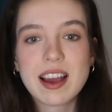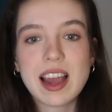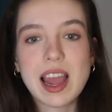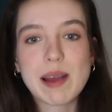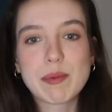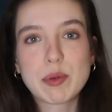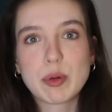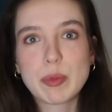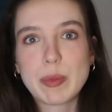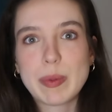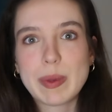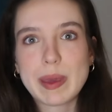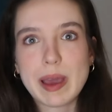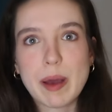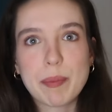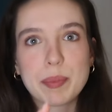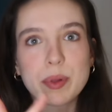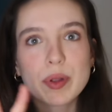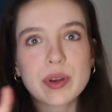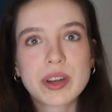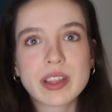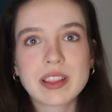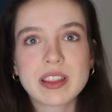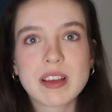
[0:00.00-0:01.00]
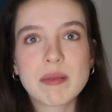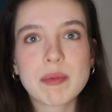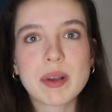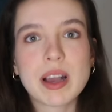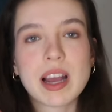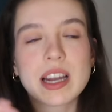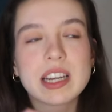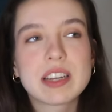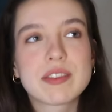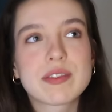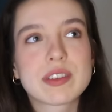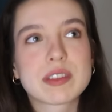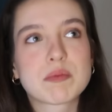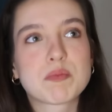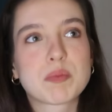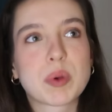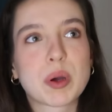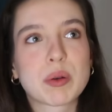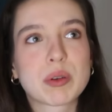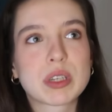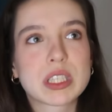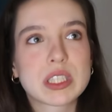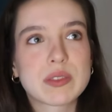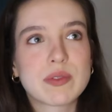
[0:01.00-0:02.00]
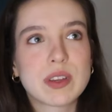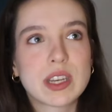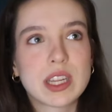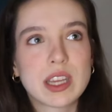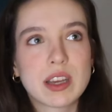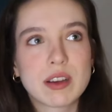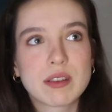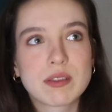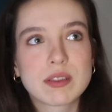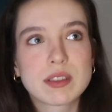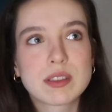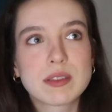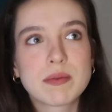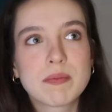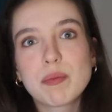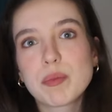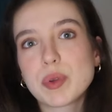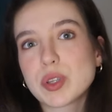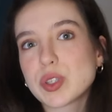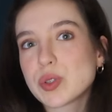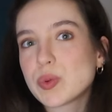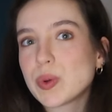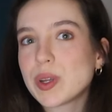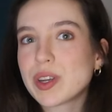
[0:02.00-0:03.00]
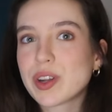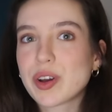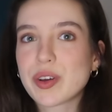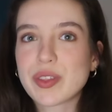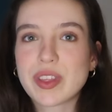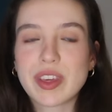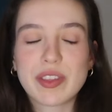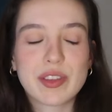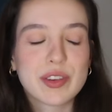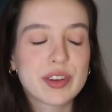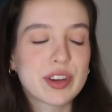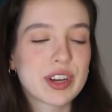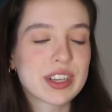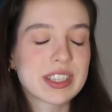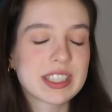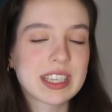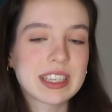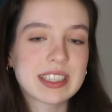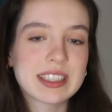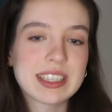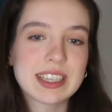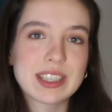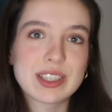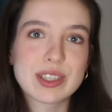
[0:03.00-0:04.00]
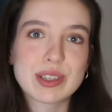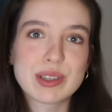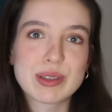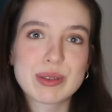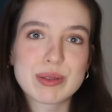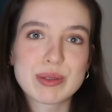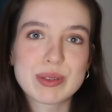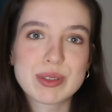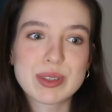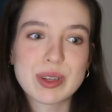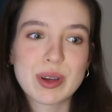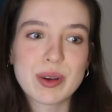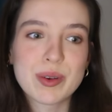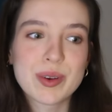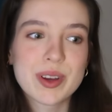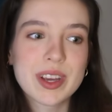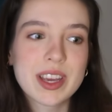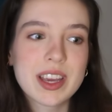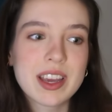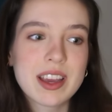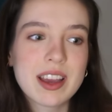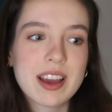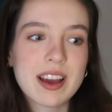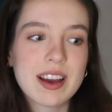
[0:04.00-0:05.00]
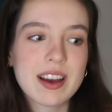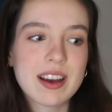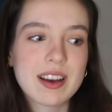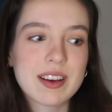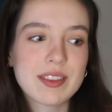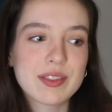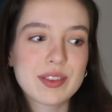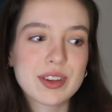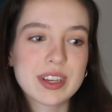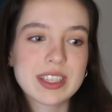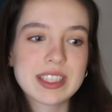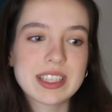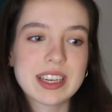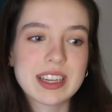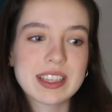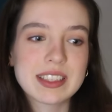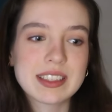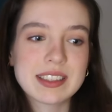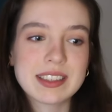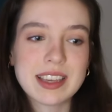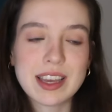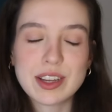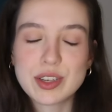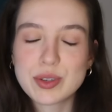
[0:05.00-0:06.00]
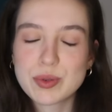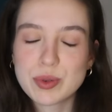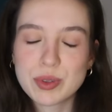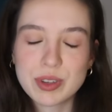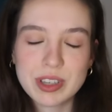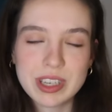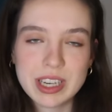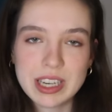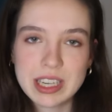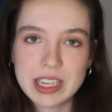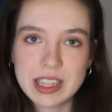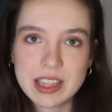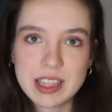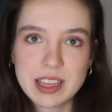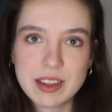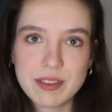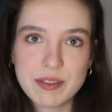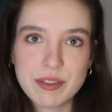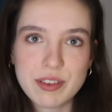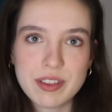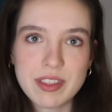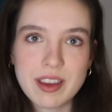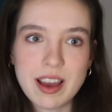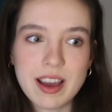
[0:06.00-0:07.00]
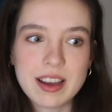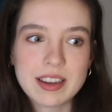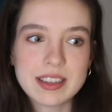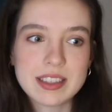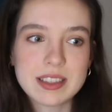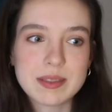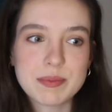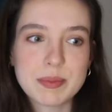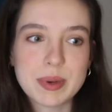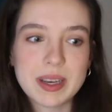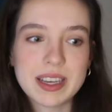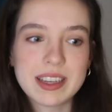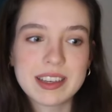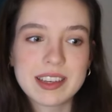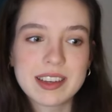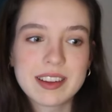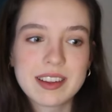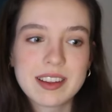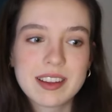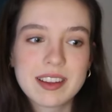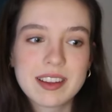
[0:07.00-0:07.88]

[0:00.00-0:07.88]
I will be uploading them kind of as bonus videos between all the other content I do, so there isn't a schedule or anything for that, but